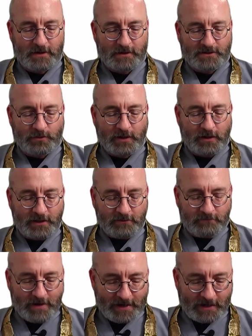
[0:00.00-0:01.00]
So we look at the
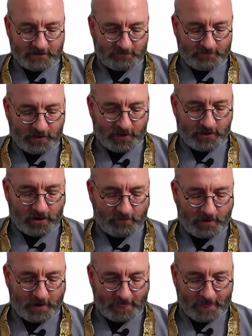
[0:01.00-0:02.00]
writings of
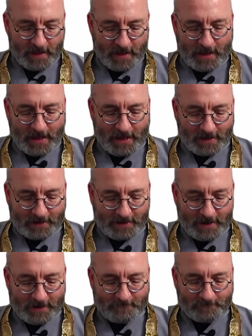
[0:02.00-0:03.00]
Bodhidharma, and
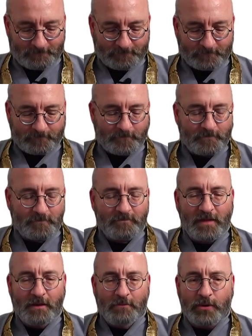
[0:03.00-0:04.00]

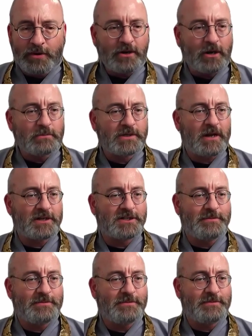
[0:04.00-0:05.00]
Bodhidharma talks
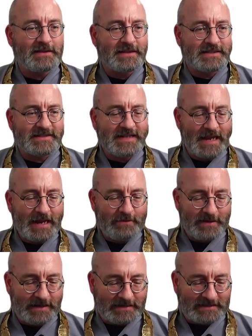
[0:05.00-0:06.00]
about the
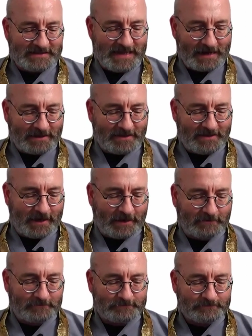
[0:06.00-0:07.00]
same exact thing.
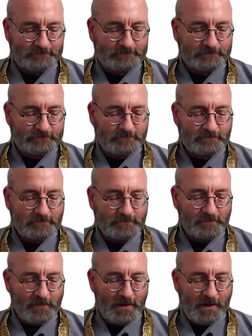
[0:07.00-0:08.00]

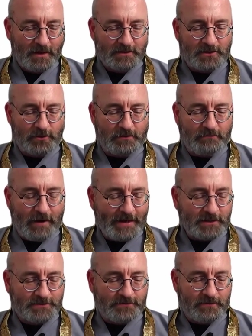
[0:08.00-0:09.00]
So in the
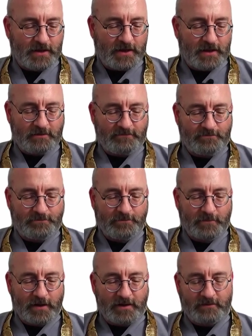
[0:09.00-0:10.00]
writings
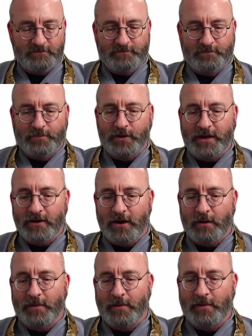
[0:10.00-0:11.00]
of
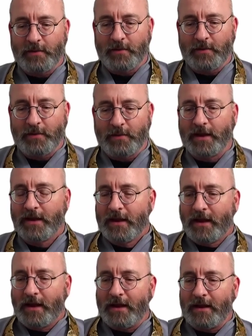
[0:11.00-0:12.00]
Bodhidharma, and
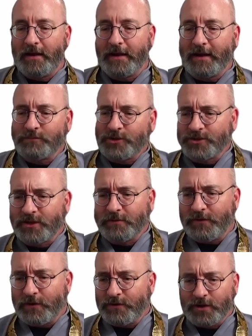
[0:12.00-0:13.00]
I'm sure some of you
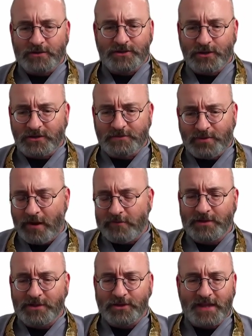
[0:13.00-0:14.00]
took
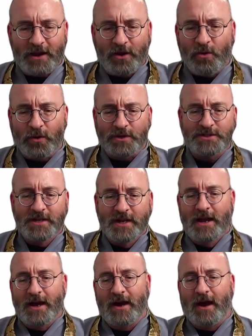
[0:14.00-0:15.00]
that course,
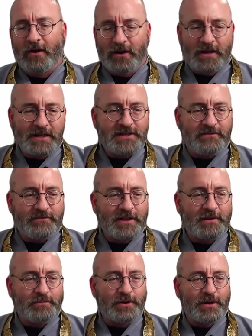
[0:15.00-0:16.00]
or at least have read the
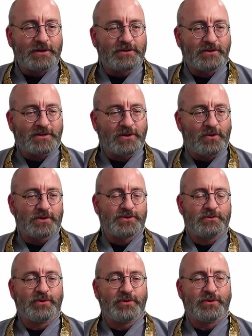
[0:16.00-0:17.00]
book, took the course through
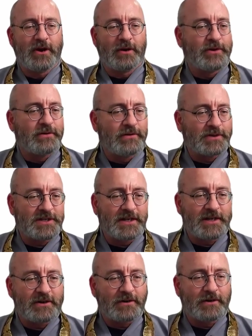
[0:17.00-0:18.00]
Bodhidharma
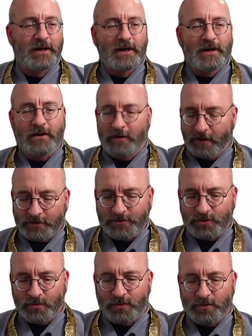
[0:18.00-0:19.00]
University or another
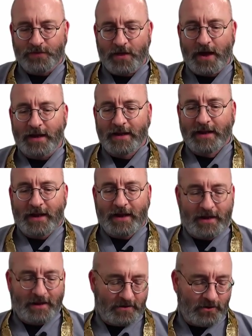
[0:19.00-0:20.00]
school of thought,
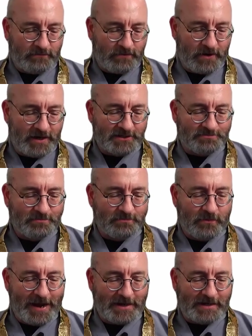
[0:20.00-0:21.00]
or you've read his
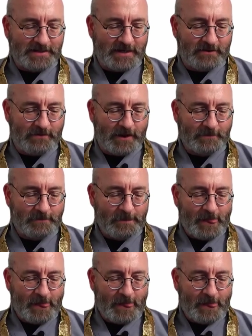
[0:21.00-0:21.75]
writings anyway.